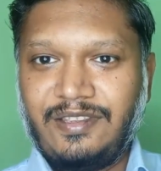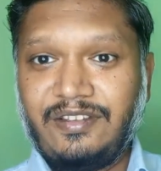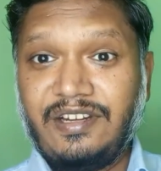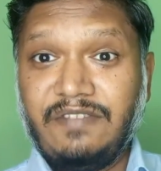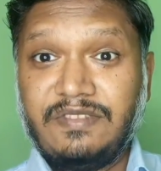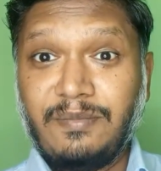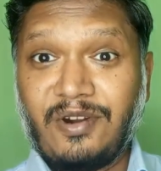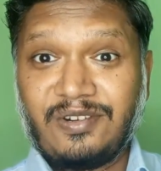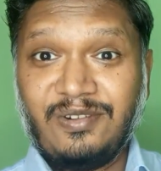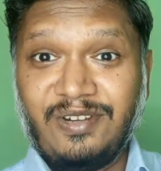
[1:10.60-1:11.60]
you can lift the
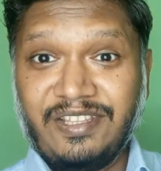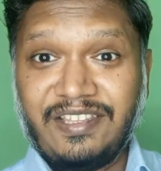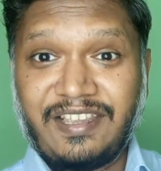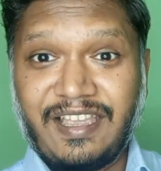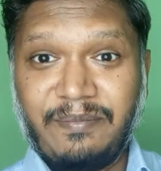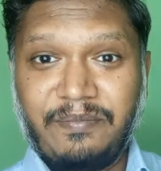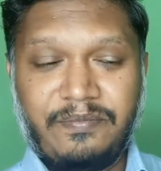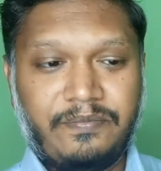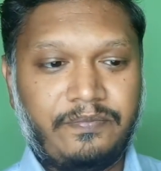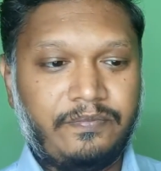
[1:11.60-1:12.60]
bottle holding the cap.
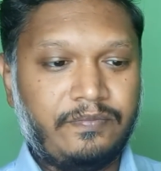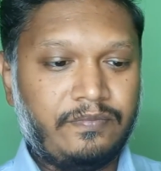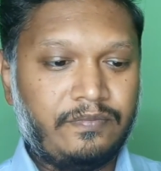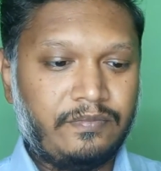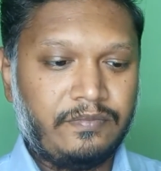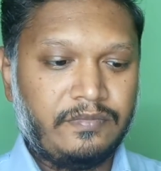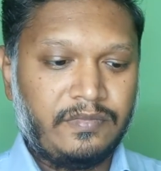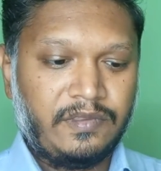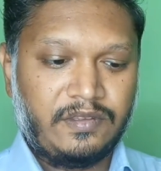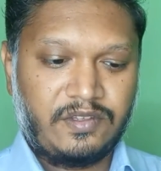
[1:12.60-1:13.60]

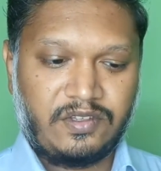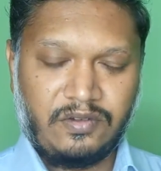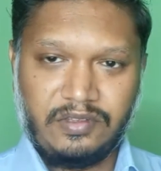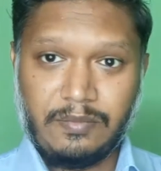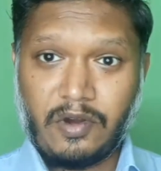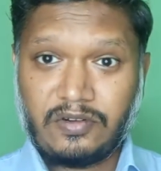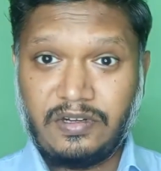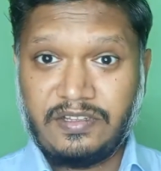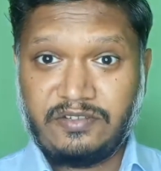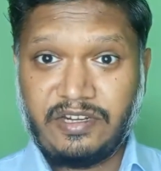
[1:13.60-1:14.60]
So the
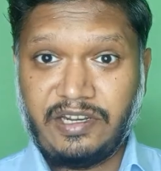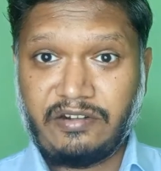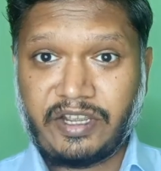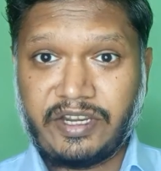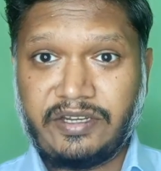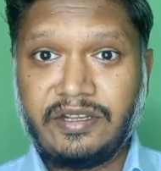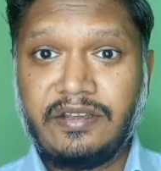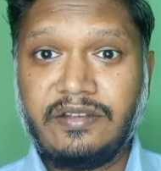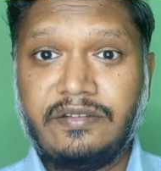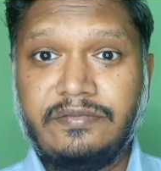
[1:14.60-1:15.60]
bottle is really rugged.
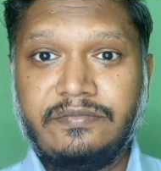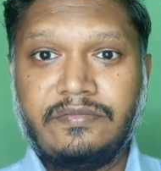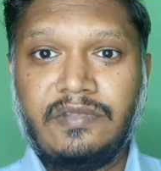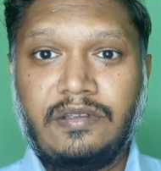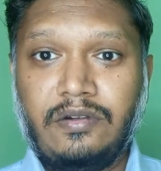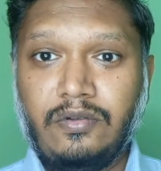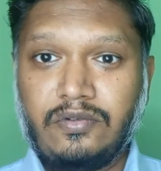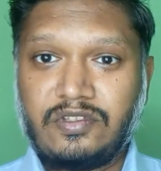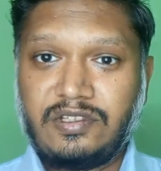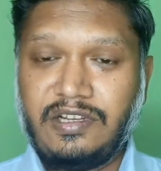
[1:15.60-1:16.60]

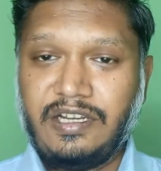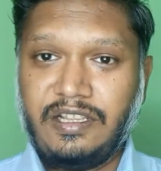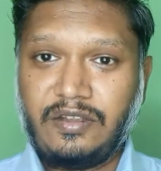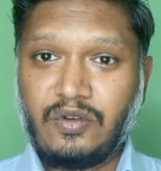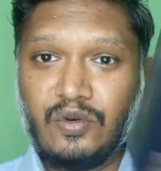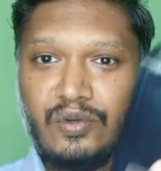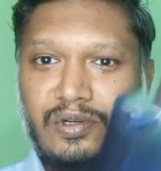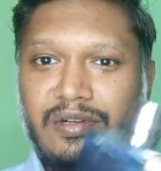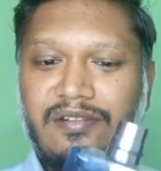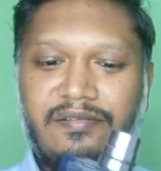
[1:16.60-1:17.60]
Looks really
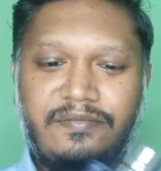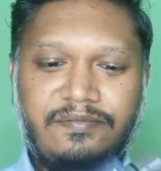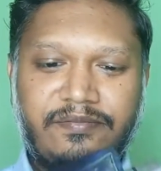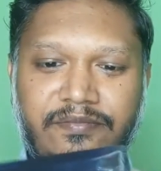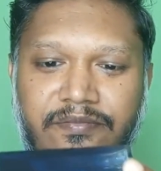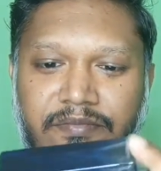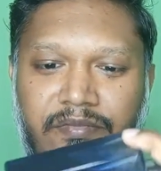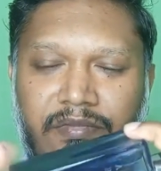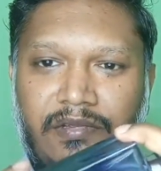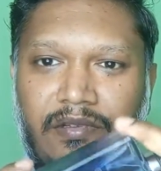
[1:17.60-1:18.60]
cool.
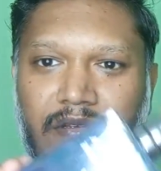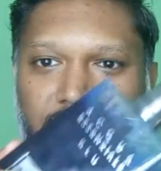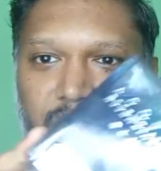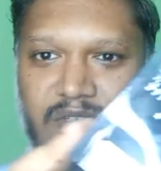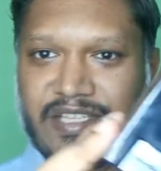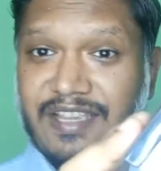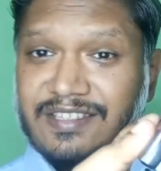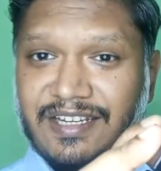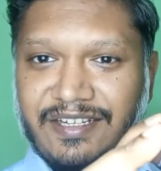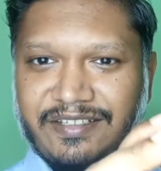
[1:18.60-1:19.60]
Looks
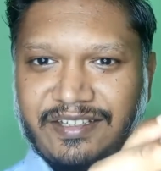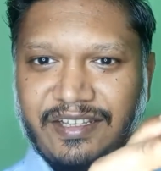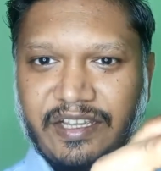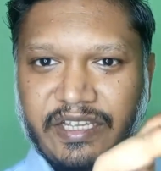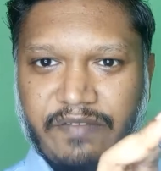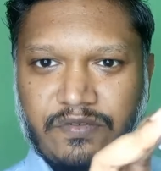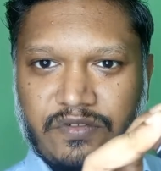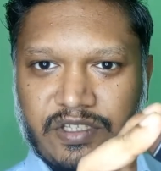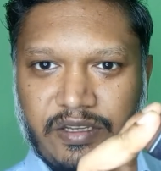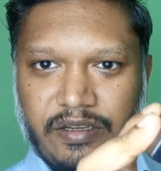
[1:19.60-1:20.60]
excellent, I have to
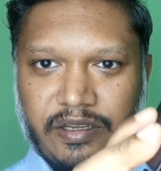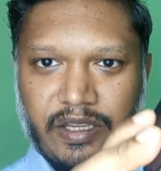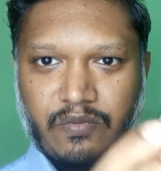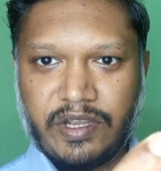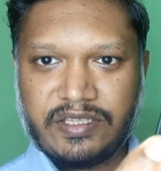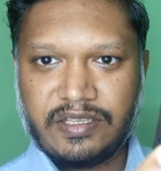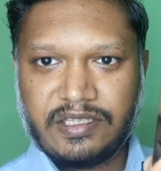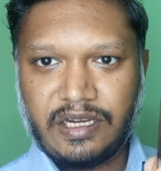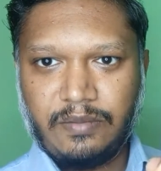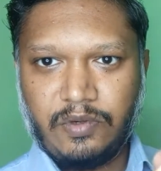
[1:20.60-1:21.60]
say. Acqua
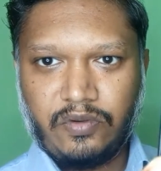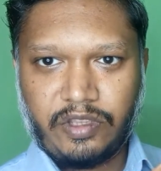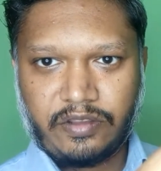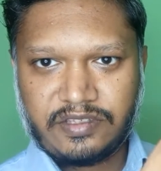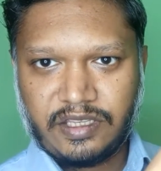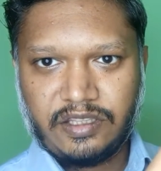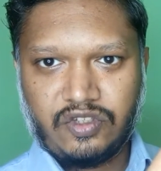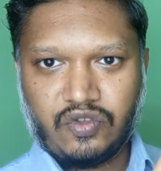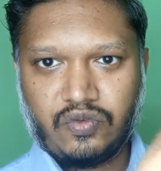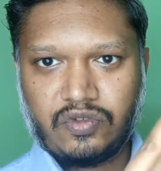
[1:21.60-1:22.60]
Essenziale Blu, you can see
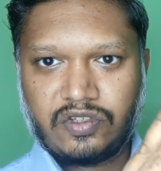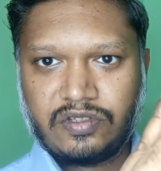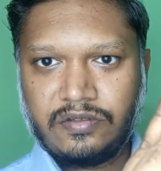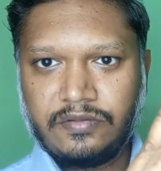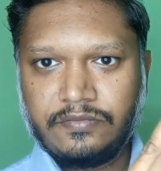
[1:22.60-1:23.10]
the juice.